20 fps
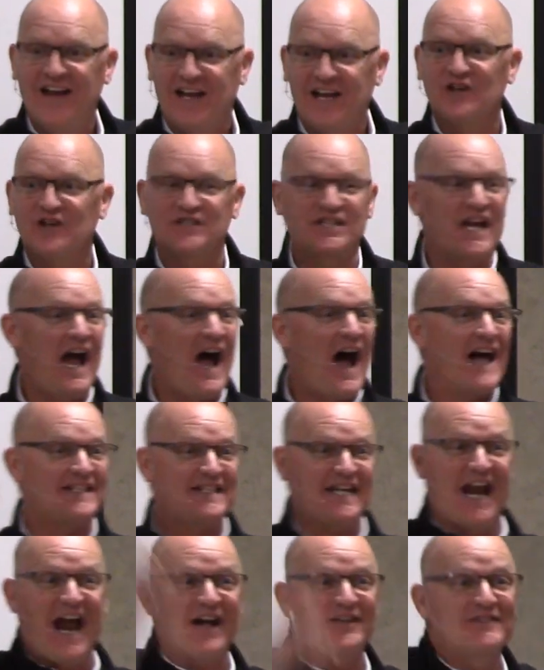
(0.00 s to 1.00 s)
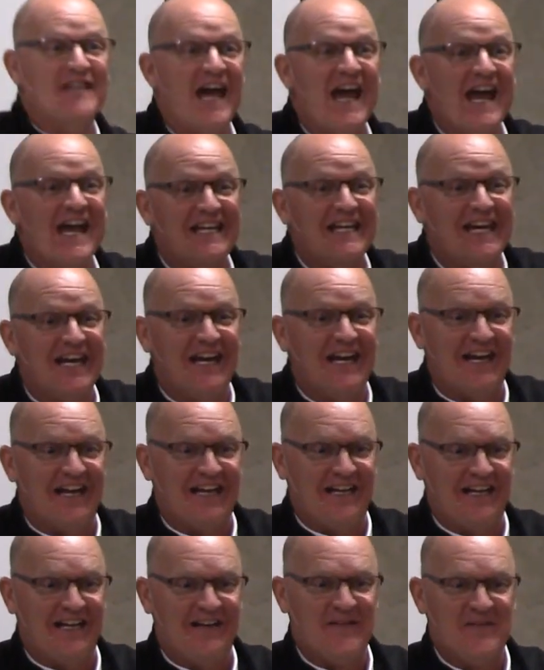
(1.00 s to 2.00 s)
He goes, Yeah. I said, I'll take
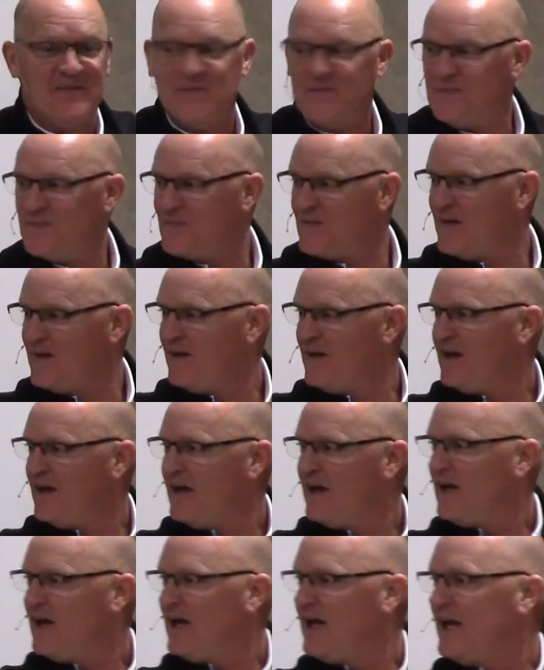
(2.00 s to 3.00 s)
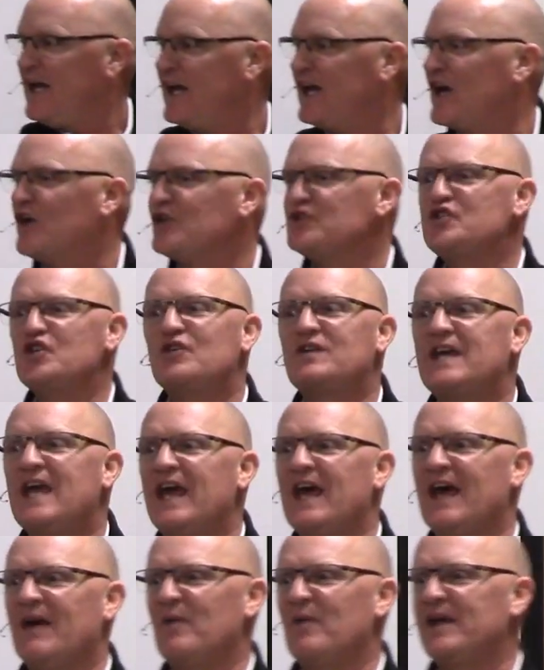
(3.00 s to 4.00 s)
it. He goes, You
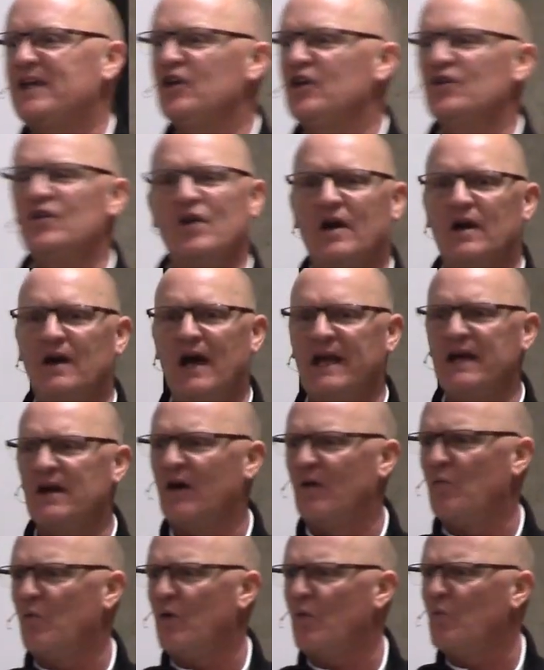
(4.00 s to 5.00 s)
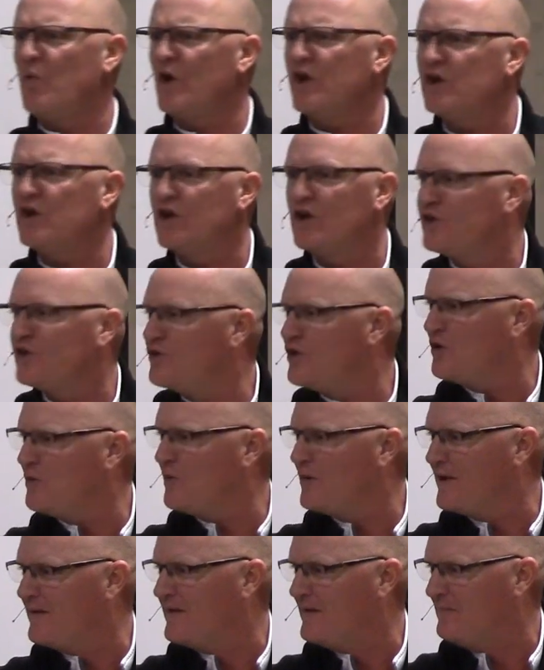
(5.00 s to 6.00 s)
can't. We can, get, hang on. What, what are you going to do
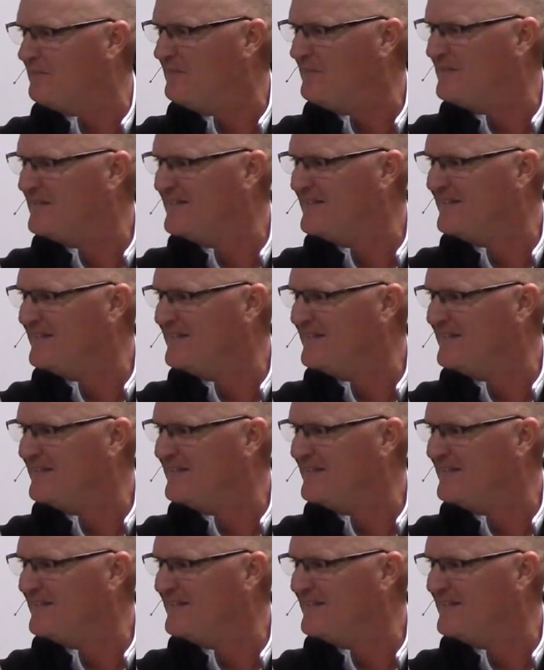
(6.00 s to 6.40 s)
with him?